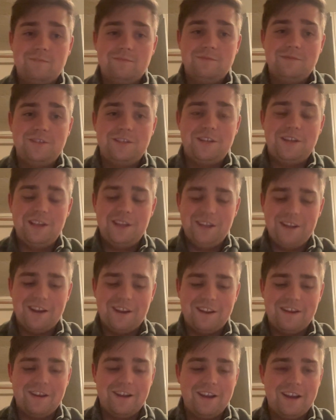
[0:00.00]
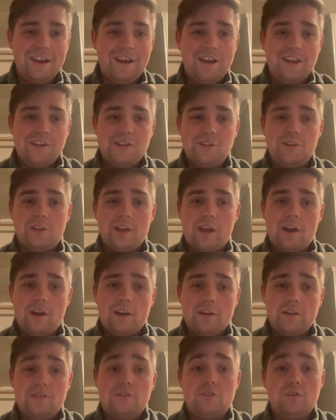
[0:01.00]
She'll get
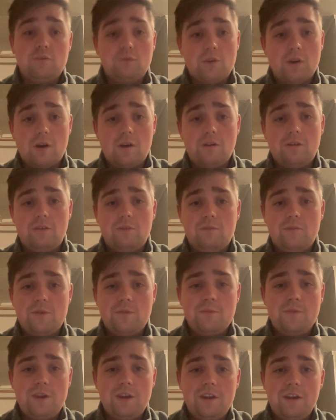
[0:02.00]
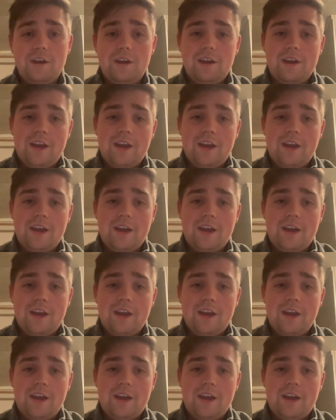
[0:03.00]
on a Zoom call with me,